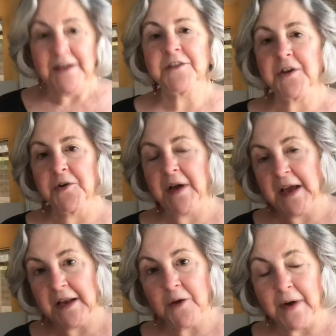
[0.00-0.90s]
So
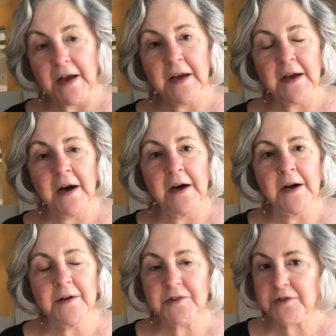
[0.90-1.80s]
anyway,
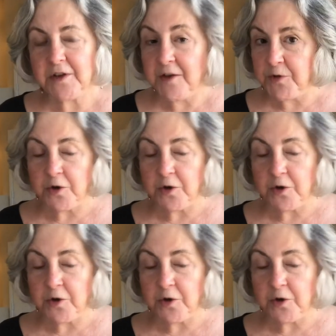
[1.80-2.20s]
uh, if